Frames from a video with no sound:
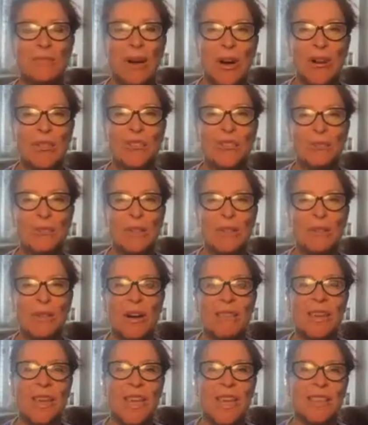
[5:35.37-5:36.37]
But ask your
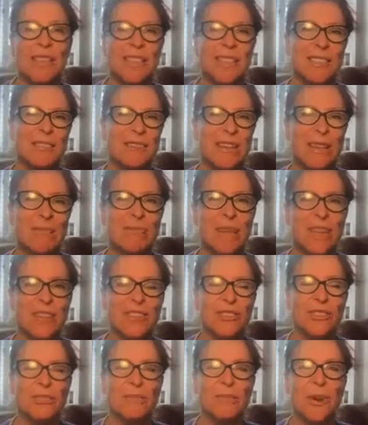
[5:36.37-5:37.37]
midwife because that's a really
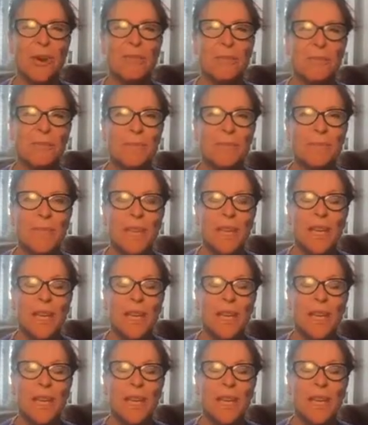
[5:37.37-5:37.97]
magical moment.